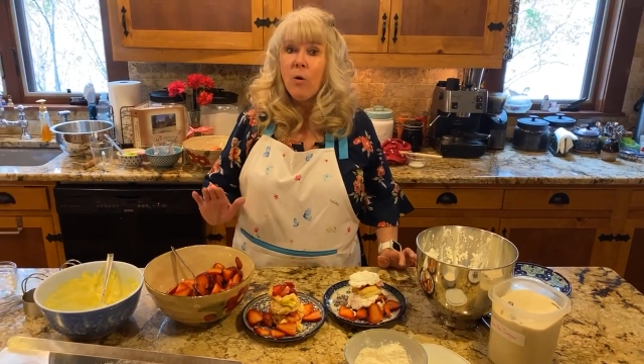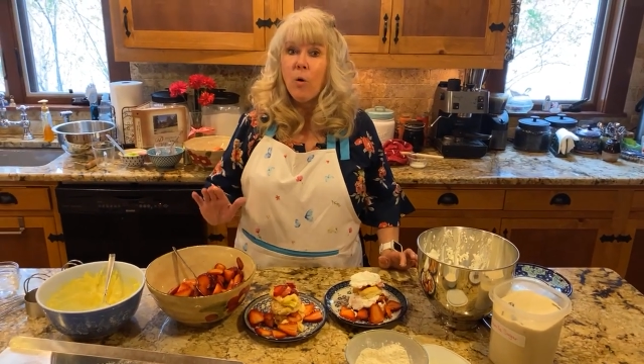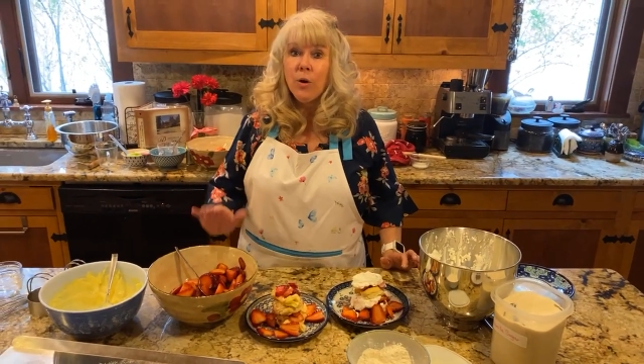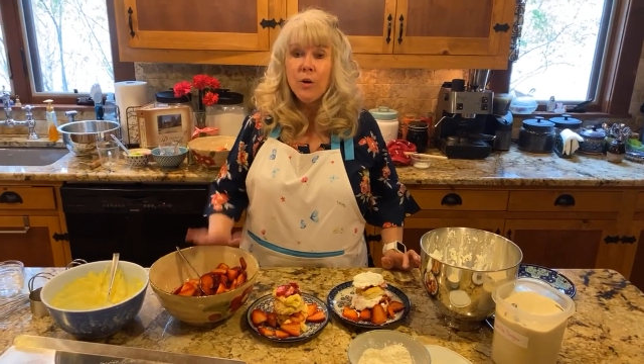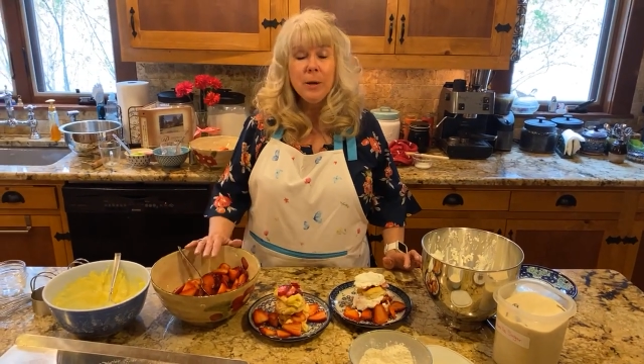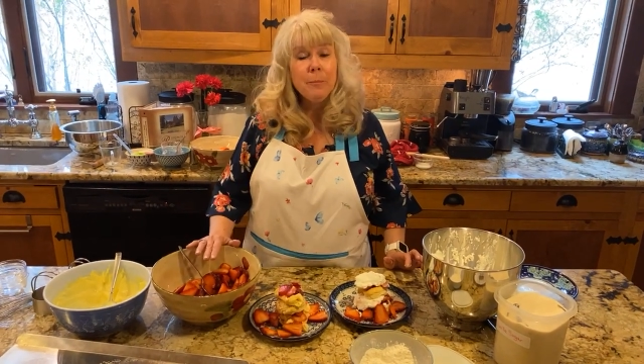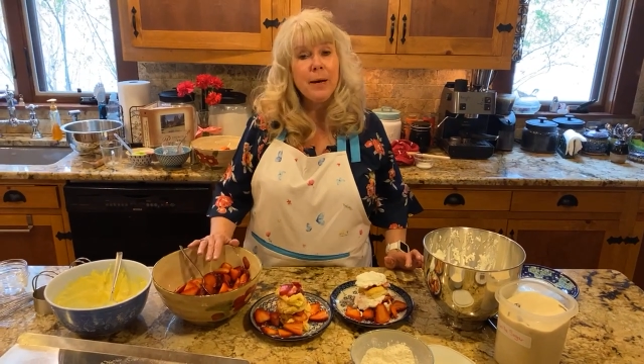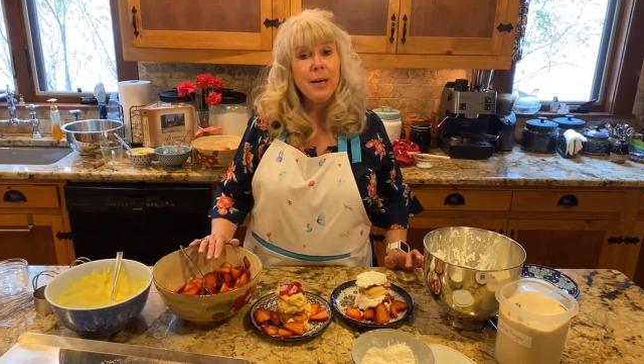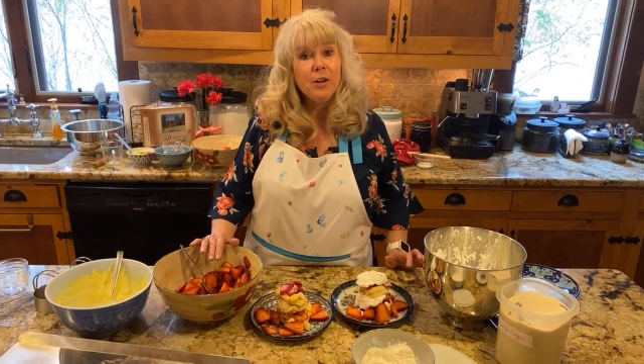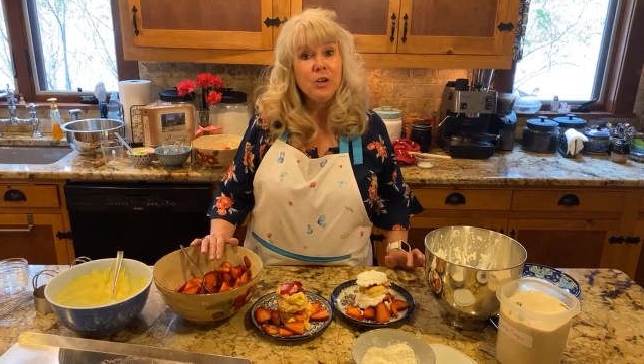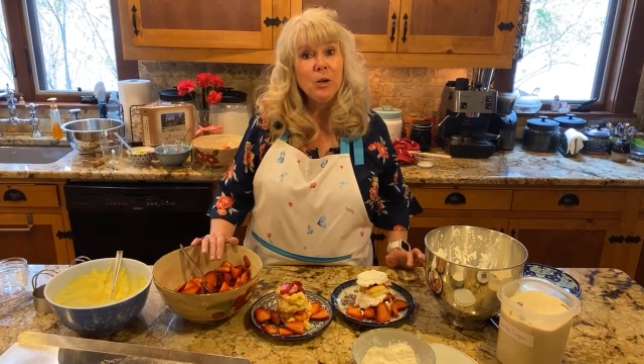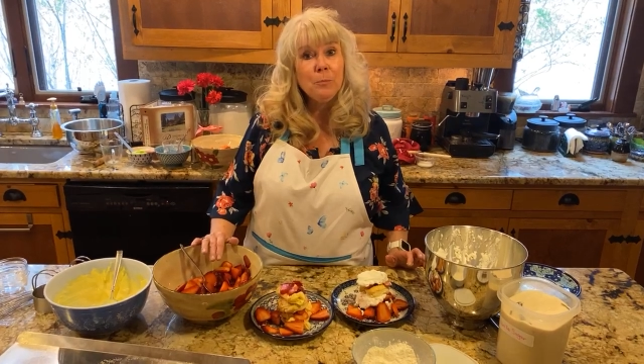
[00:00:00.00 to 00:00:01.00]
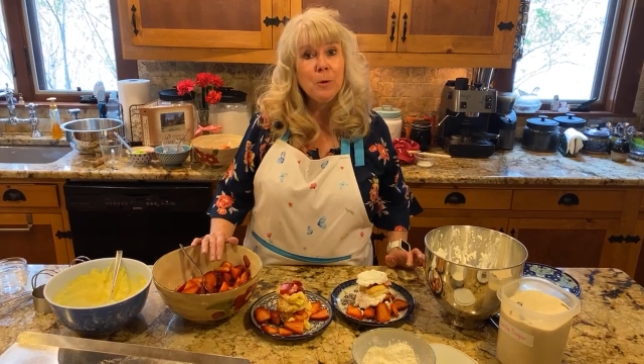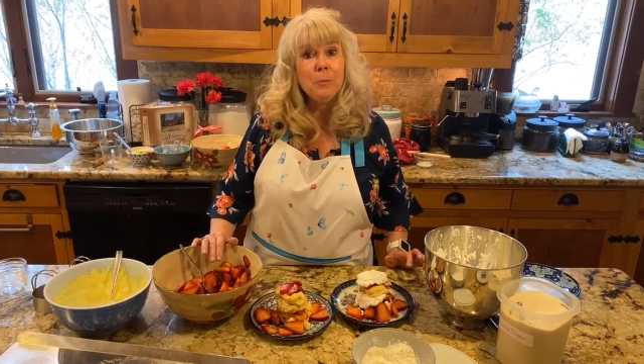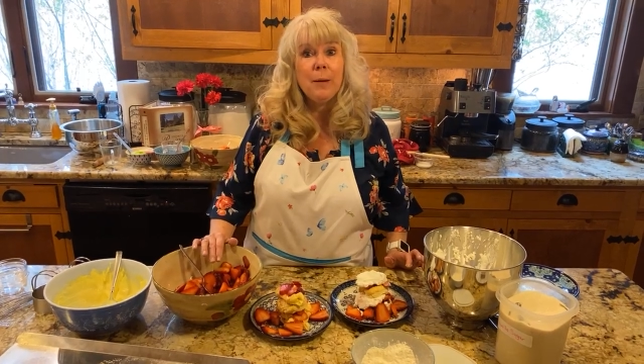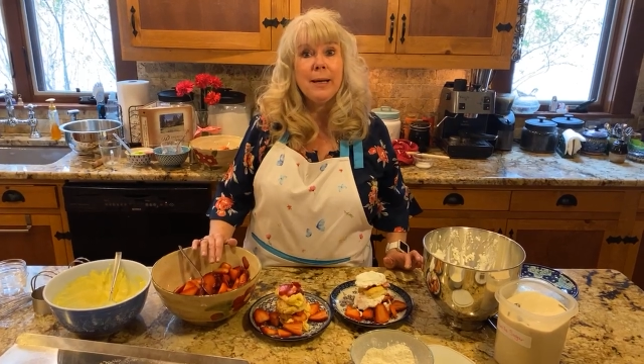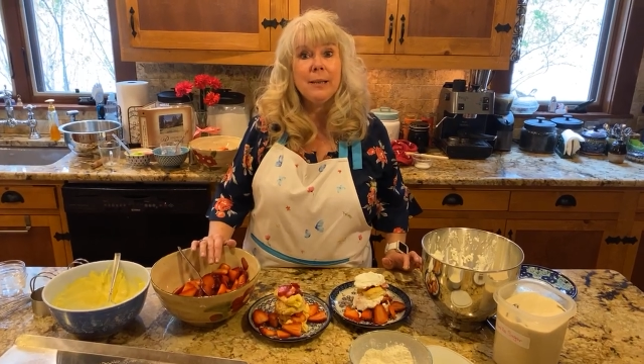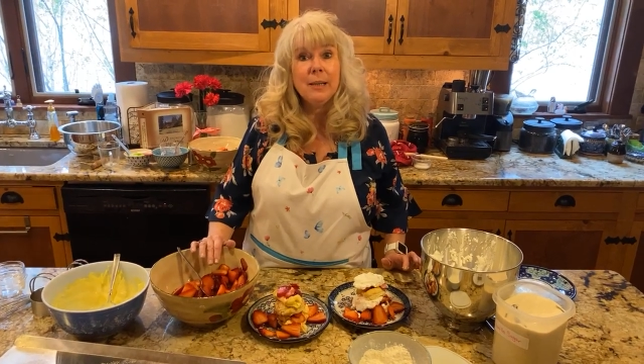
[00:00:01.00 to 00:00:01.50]
Or you can buy our
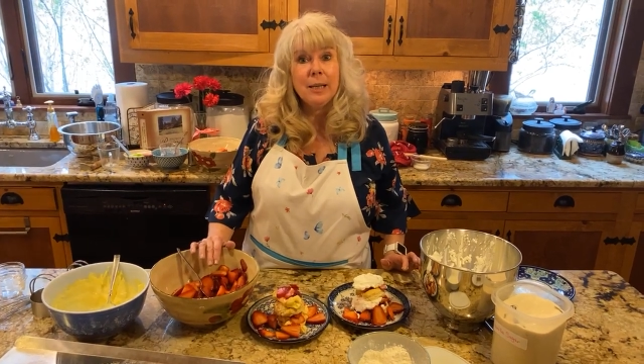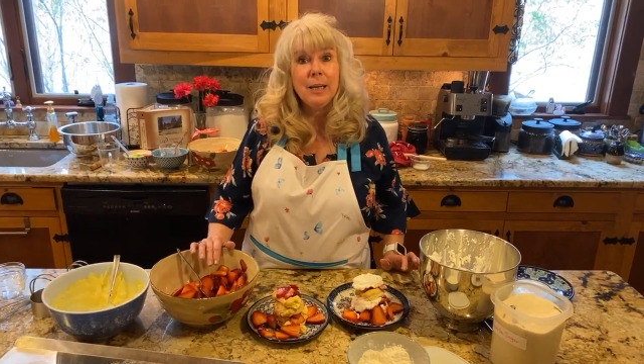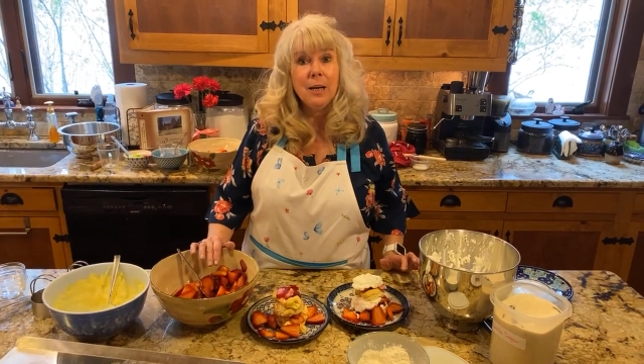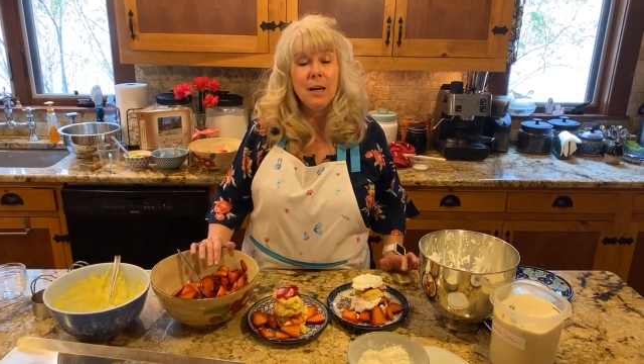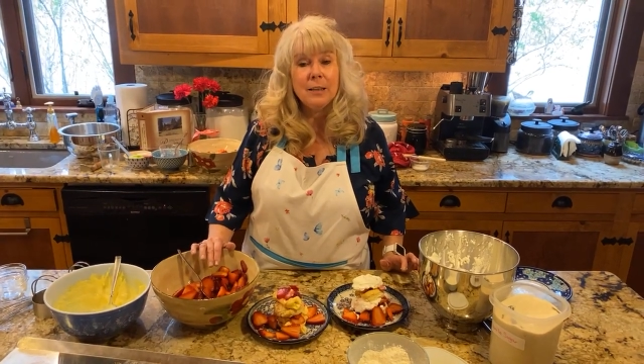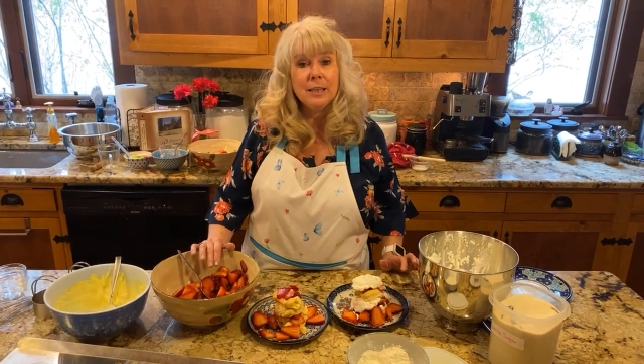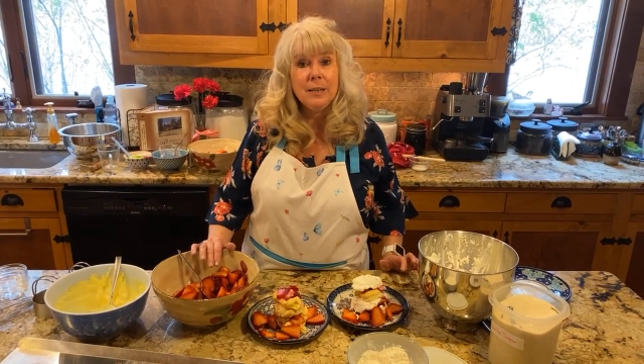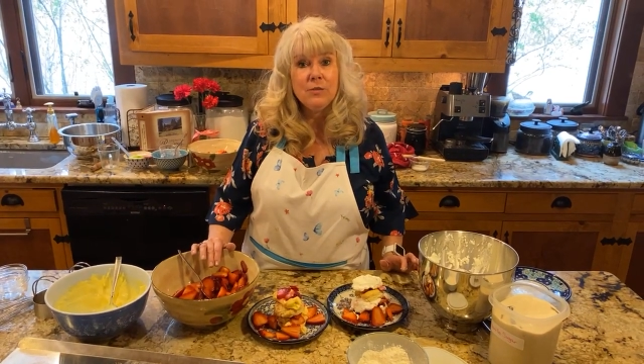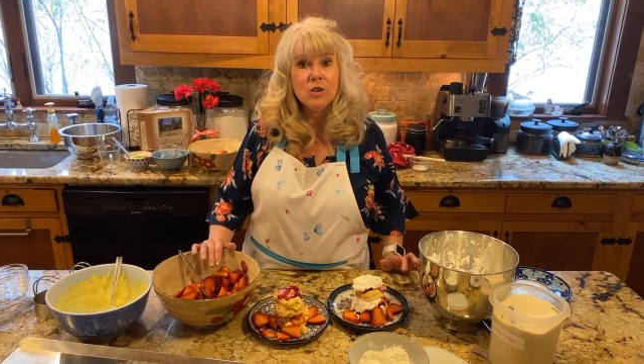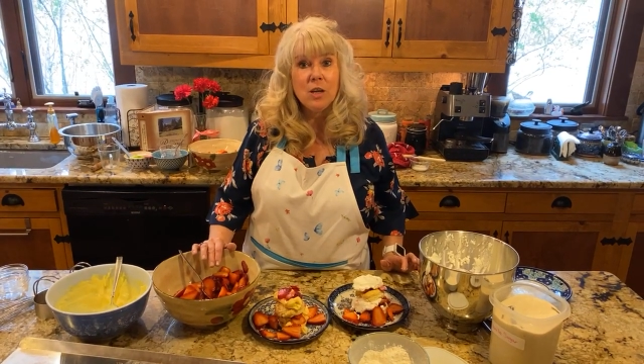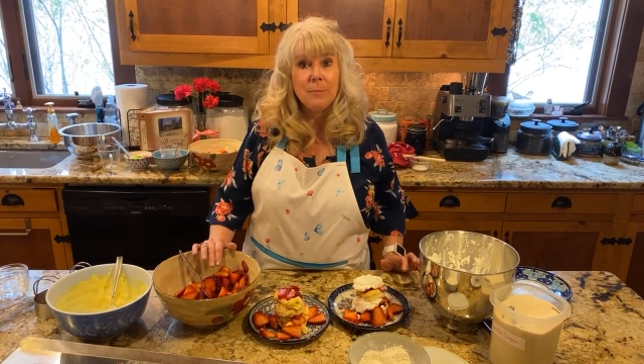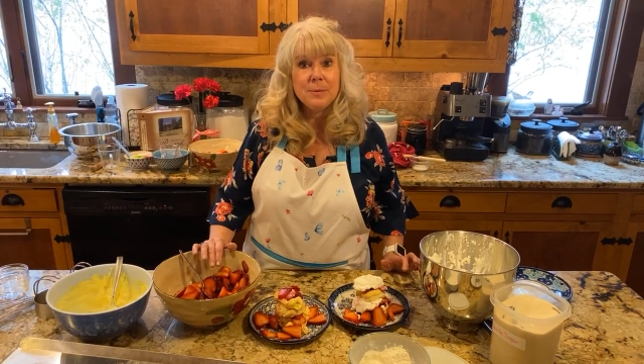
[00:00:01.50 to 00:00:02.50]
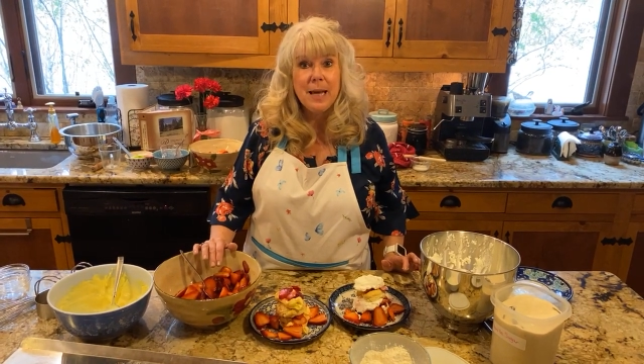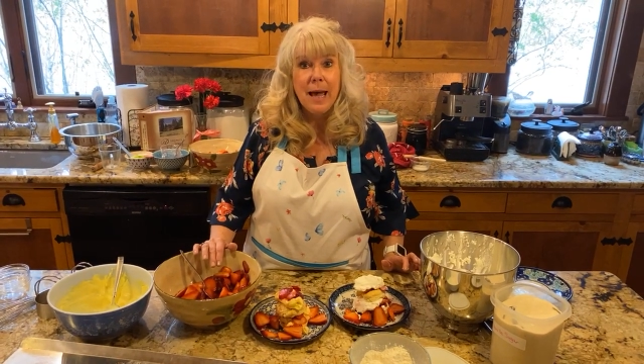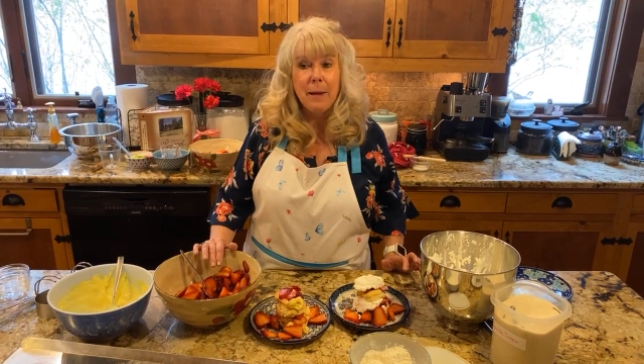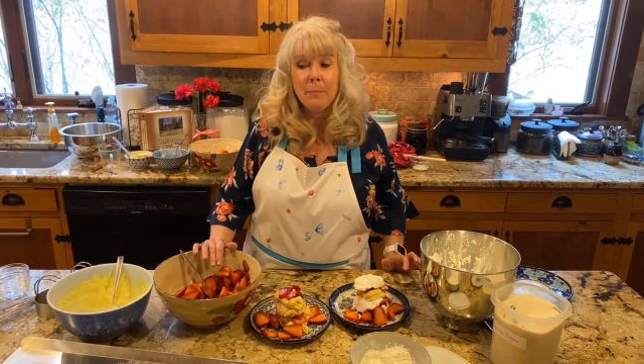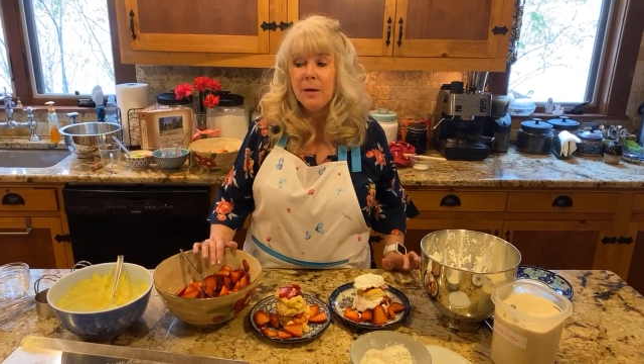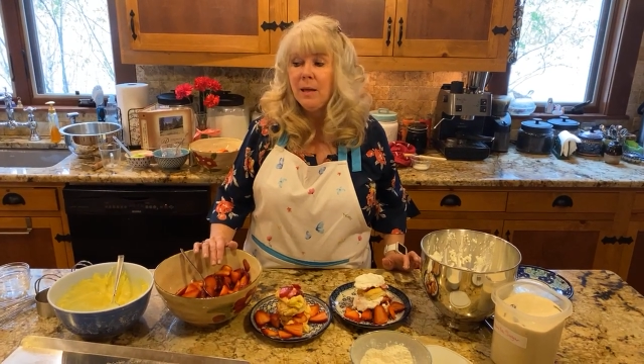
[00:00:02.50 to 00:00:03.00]
cookbook by clicking on the Gift Shop
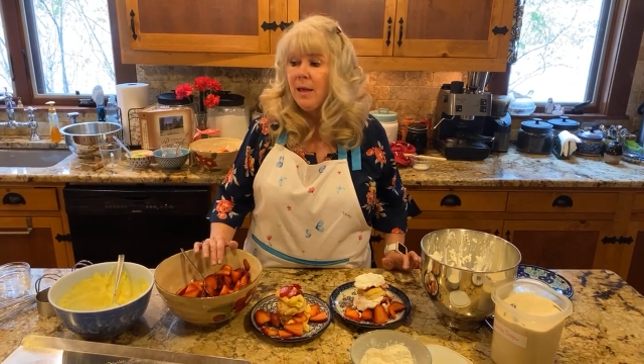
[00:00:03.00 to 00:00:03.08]
tab.